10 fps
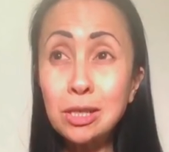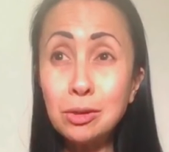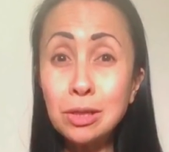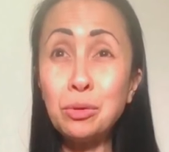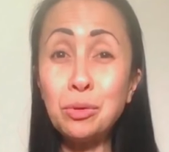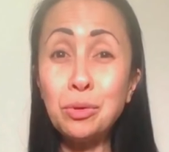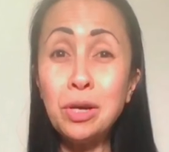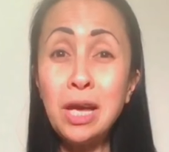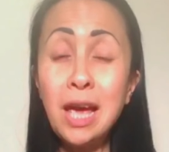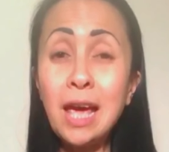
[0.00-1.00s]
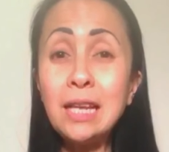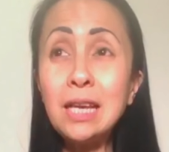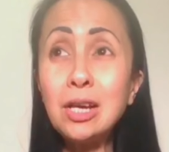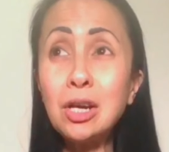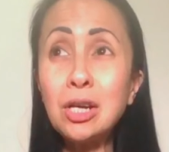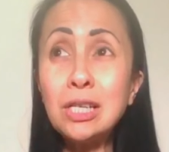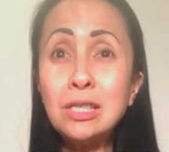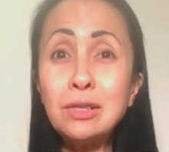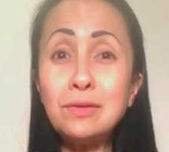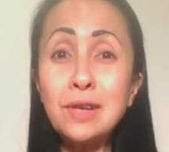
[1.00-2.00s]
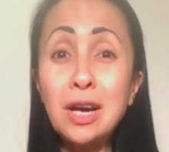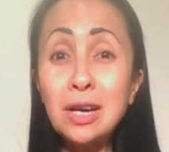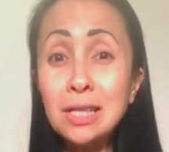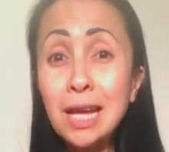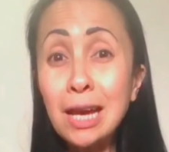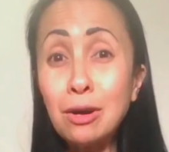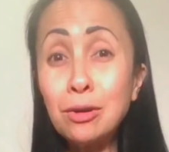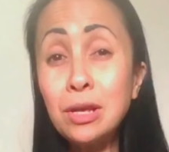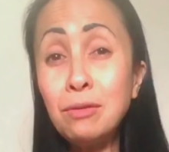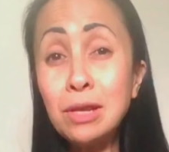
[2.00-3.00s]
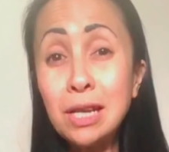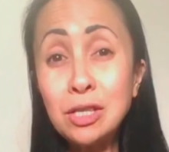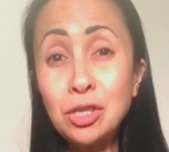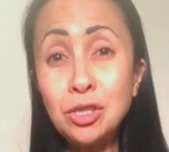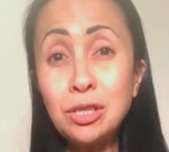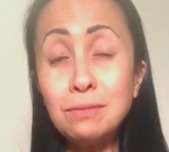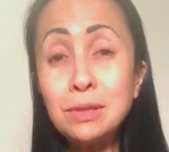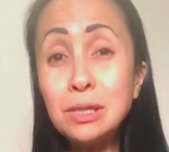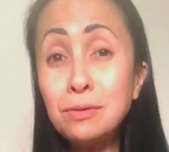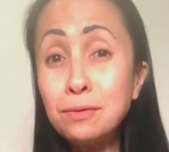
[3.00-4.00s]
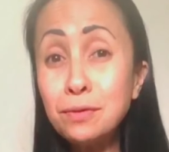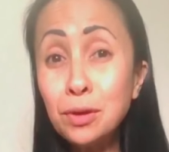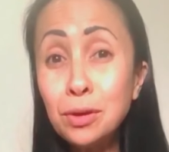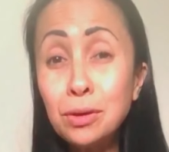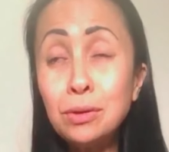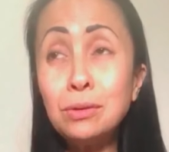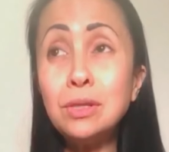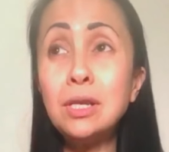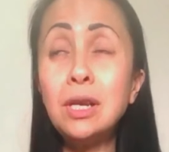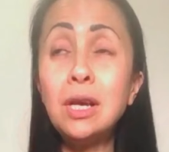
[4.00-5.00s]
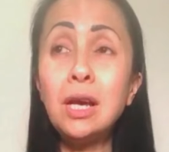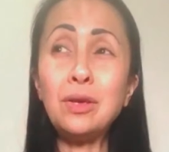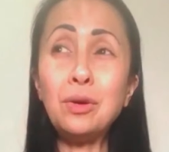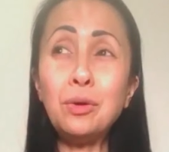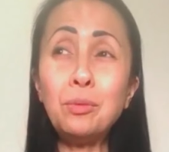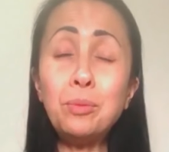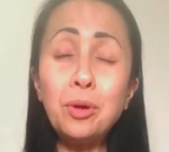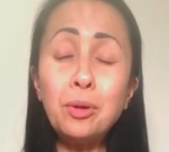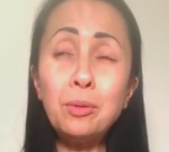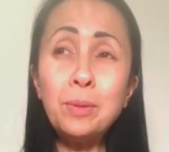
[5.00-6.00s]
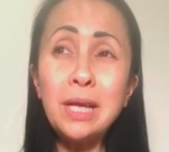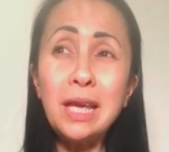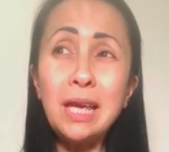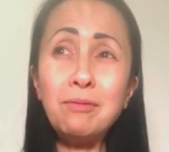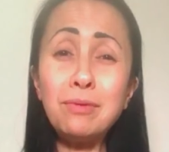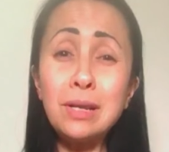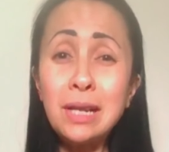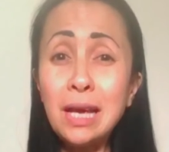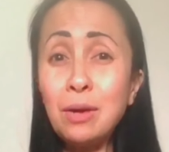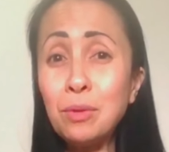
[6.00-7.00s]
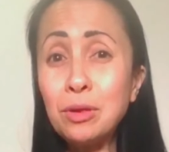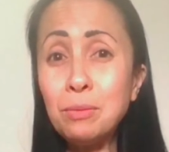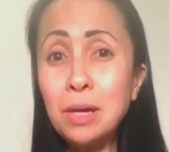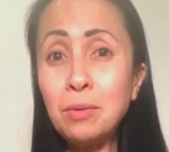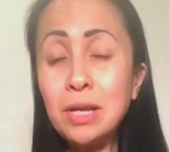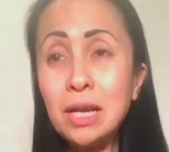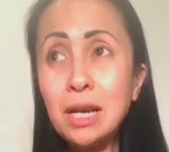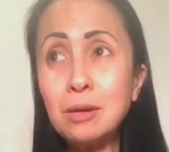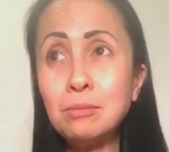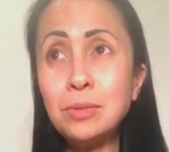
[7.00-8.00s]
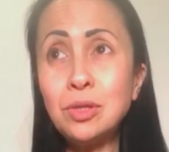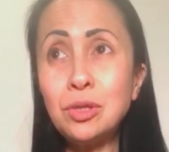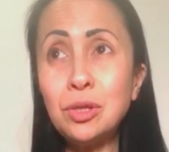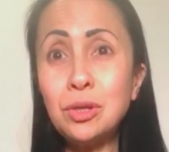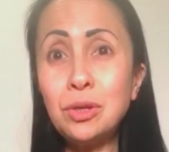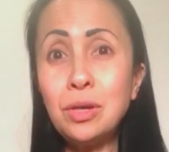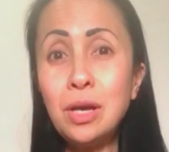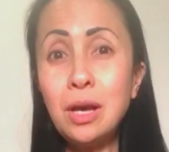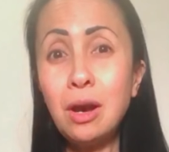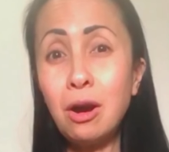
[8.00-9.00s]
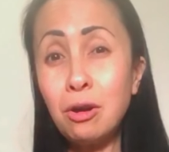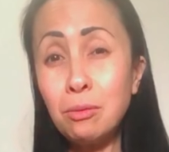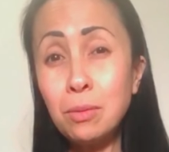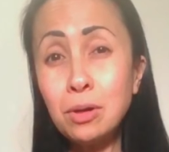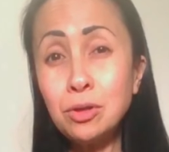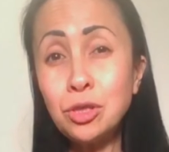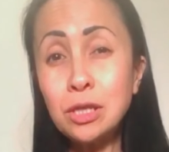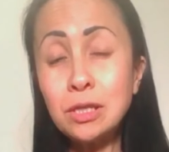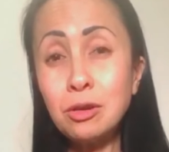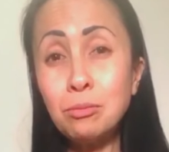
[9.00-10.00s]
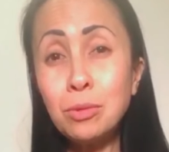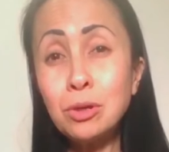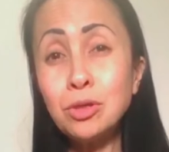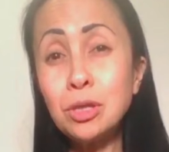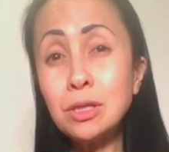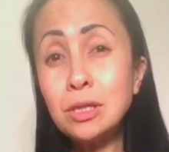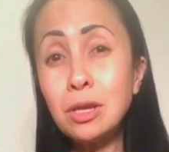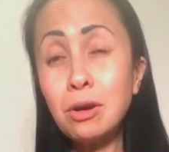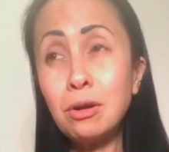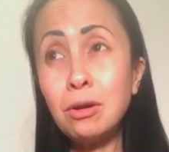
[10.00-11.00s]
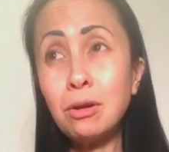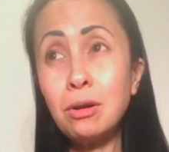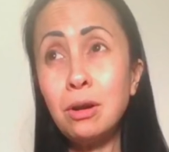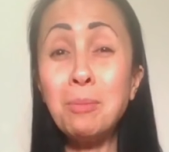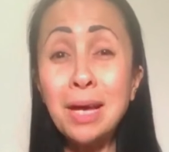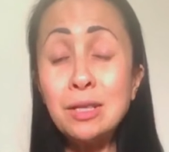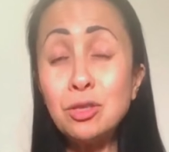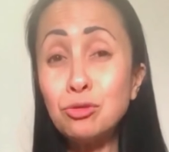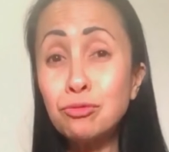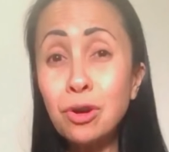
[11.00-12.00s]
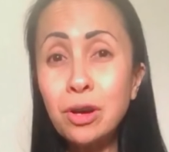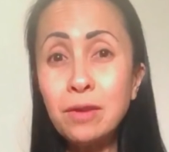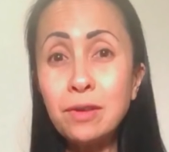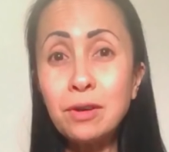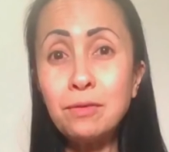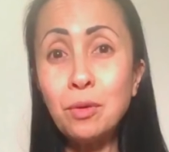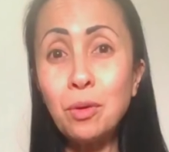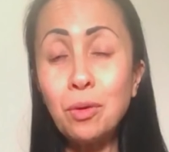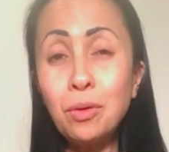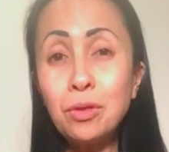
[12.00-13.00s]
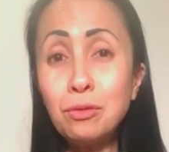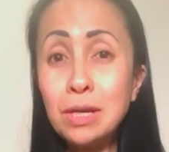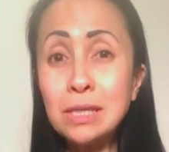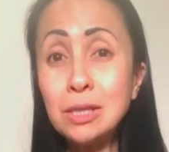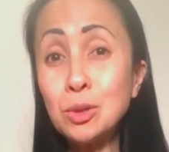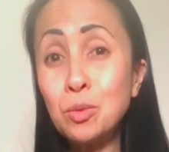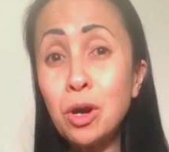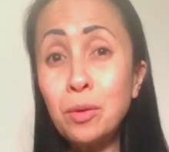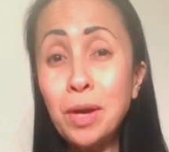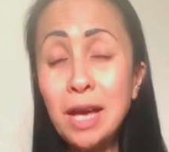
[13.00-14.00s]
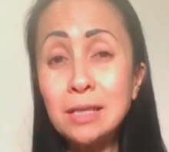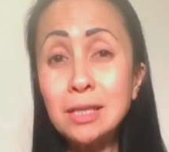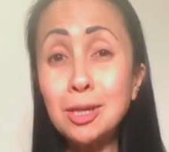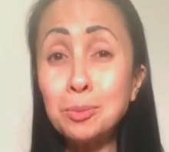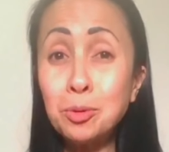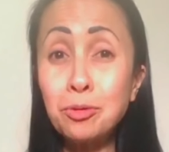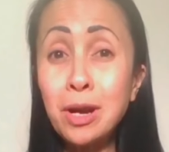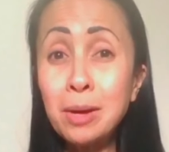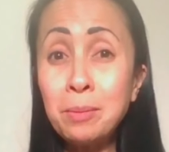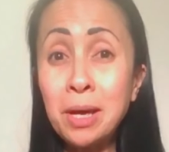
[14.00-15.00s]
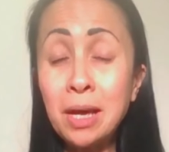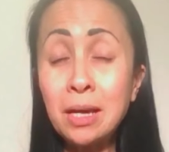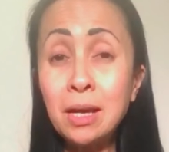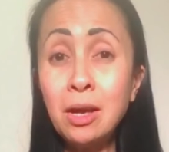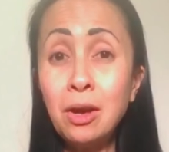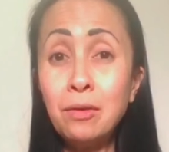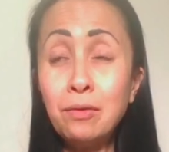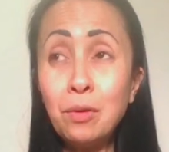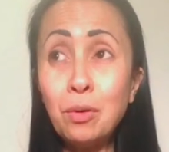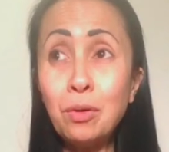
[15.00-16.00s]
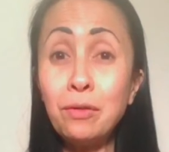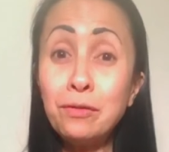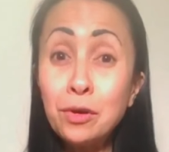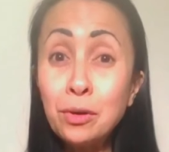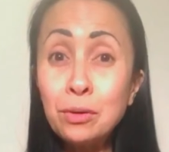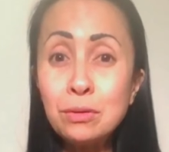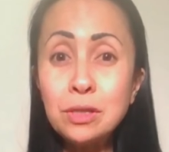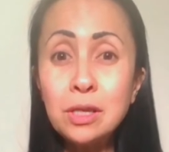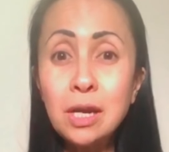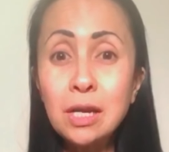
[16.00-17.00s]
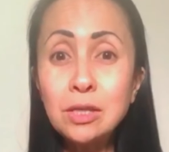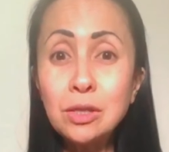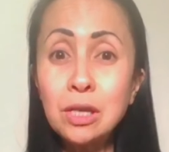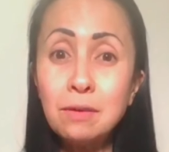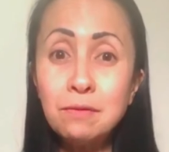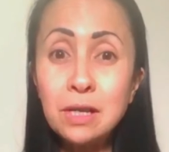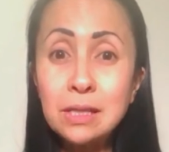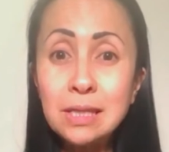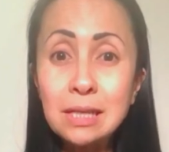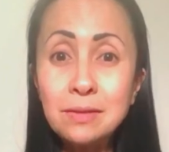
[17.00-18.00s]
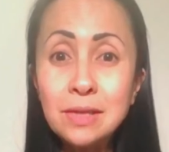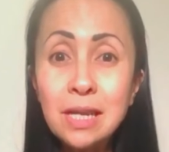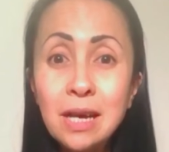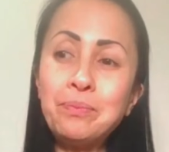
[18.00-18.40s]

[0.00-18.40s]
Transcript: along, or any kind of unhealthy relationships to food, you'll probably relate with me when it comes to our emotions. Our emotions are the main driver for the reasons why we end up grabbing for food to comfort ourselves.